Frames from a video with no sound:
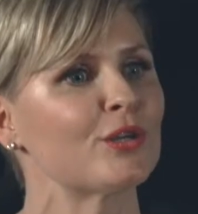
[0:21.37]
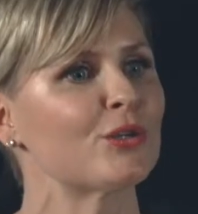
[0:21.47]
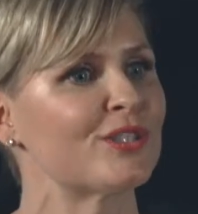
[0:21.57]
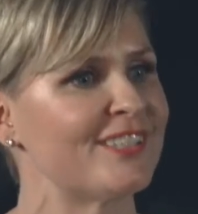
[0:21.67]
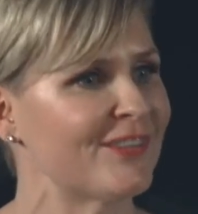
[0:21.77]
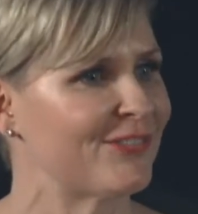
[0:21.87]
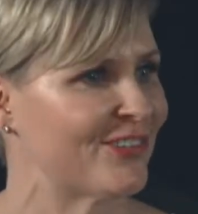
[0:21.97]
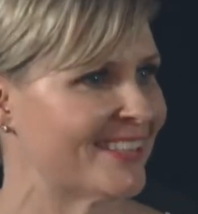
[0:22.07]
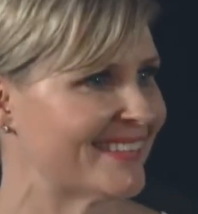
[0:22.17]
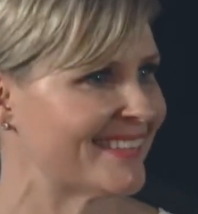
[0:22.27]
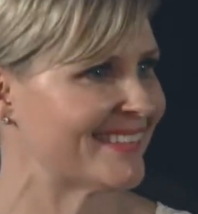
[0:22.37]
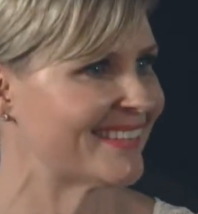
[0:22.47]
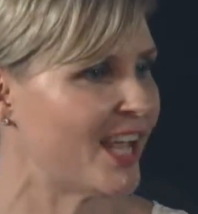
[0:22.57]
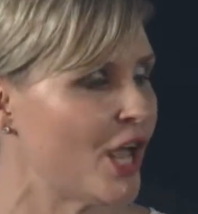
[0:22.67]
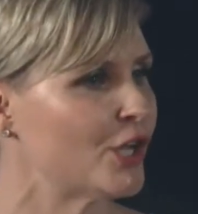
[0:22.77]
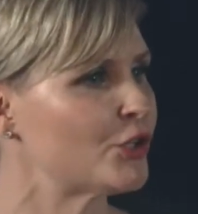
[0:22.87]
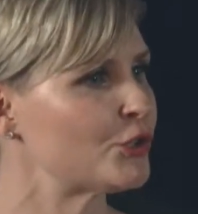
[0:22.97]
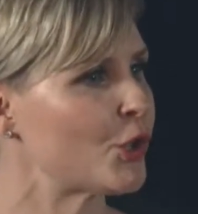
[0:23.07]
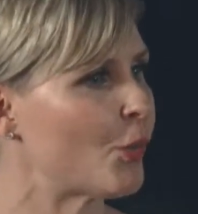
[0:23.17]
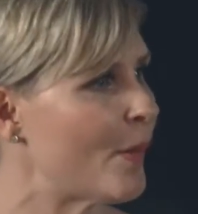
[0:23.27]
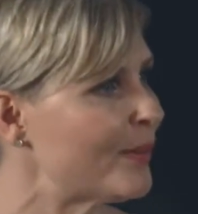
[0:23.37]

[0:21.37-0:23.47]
your difference. Show